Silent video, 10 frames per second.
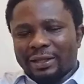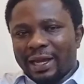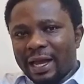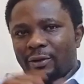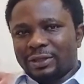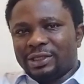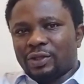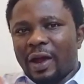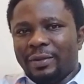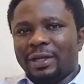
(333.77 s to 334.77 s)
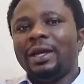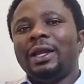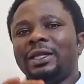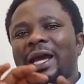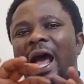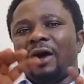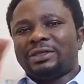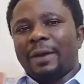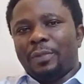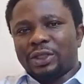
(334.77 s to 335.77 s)
like I was describing, the
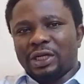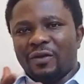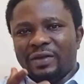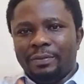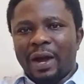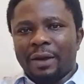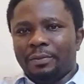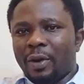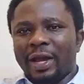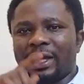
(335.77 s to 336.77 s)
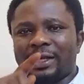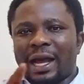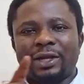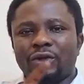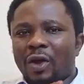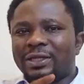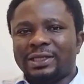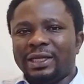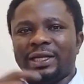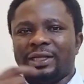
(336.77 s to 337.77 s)
outer portion of the bag, but it cannot
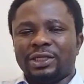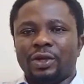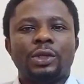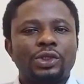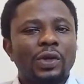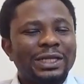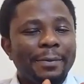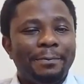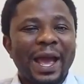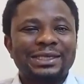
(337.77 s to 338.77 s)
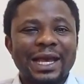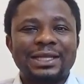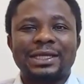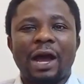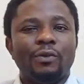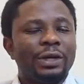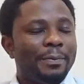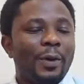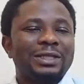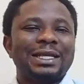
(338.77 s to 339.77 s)
see the interior. So the best a scan would
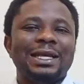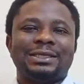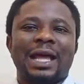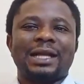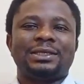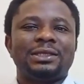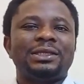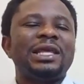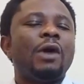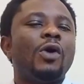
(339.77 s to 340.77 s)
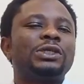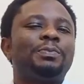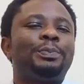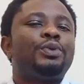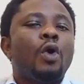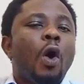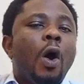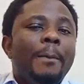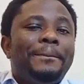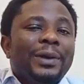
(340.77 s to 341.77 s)
report is that there was
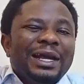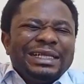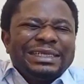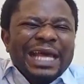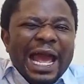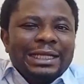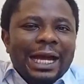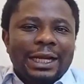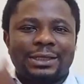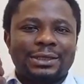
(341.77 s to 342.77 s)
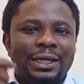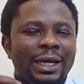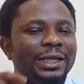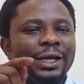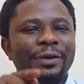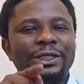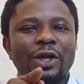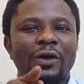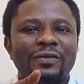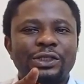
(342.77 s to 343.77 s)
probe tenderness in the
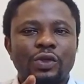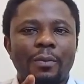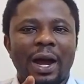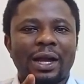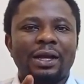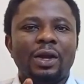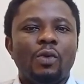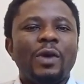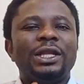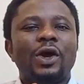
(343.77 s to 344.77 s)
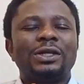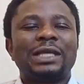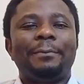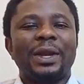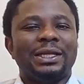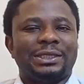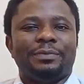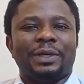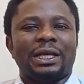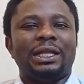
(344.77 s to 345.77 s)
region of the stomach where the ulcer pain is
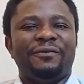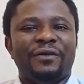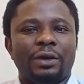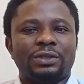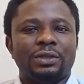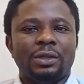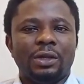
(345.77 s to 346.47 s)
typically felt.